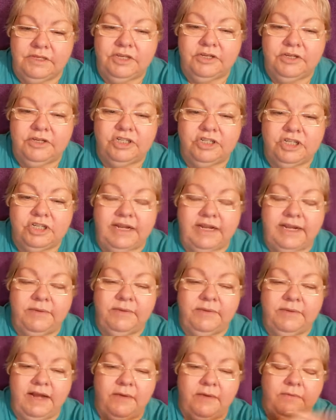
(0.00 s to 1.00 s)

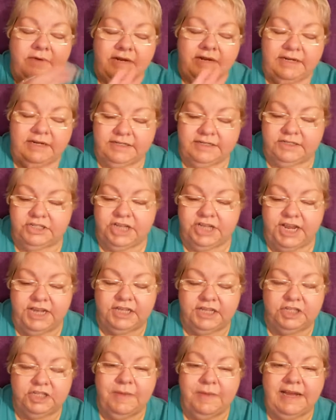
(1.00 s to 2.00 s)
Usually, when I wanted to
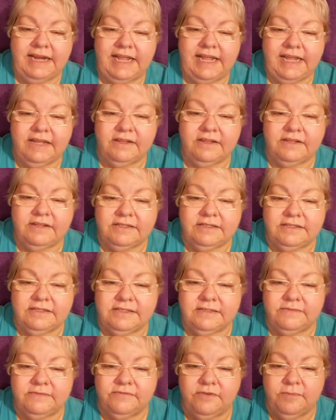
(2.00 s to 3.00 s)
change my
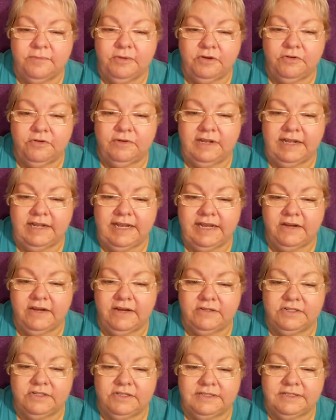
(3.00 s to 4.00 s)
nails from acrylic
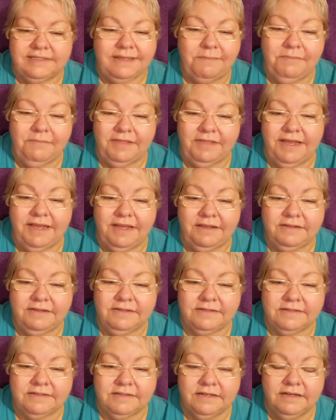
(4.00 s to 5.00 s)
to something
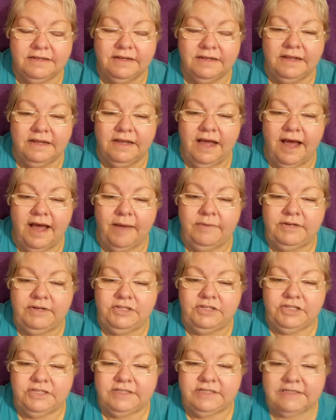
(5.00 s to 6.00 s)
else, I
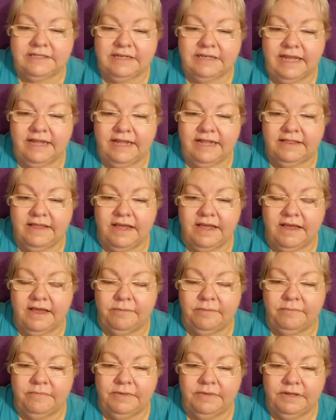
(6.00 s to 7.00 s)
would just let
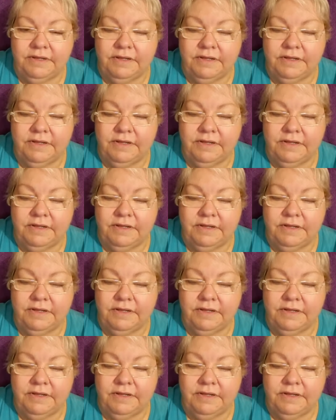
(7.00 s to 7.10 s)
them,